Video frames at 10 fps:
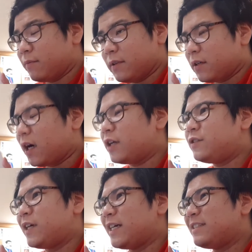
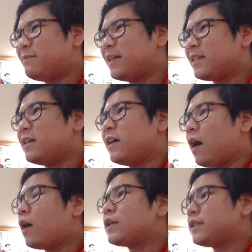contrast, but
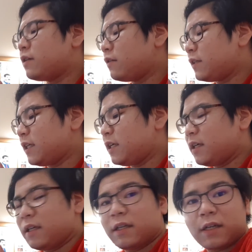also
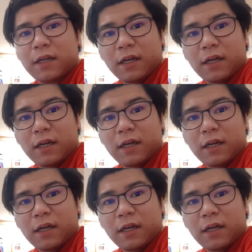the